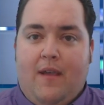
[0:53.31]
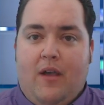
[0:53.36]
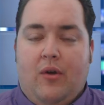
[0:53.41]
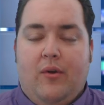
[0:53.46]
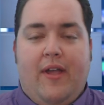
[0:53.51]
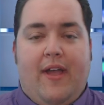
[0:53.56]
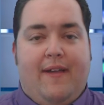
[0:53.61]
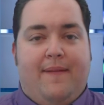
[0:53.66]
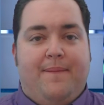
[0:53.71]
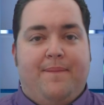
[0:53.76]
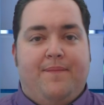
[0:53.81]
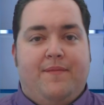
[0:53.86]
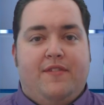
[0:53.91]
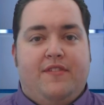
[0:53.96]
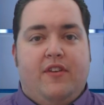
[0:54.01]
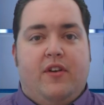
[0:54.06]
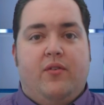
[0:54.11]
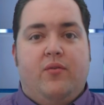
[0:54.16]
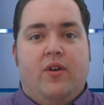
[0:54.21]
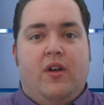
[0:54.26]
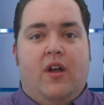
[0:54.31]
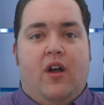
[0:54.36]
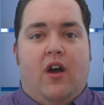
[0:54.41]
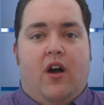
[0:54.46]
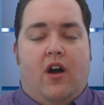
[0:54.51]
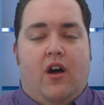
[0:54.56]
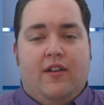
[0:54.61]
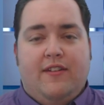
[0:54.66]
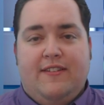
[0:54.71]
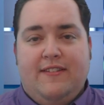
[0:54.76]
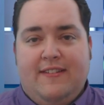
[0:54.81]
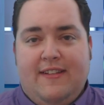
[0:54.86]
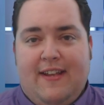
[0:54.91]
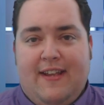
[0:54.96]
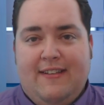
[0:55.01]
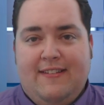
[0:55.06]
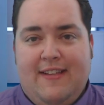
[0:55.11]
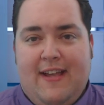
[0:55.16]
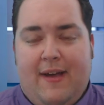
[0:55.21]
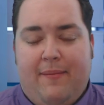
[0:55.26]
Okay, so on to
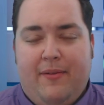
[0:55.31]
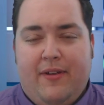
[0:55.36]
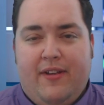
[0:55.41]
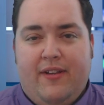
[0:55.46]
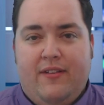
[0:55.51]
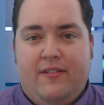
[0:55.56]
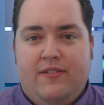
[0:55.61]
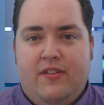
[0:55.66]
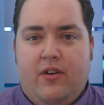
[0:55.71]
today's topic.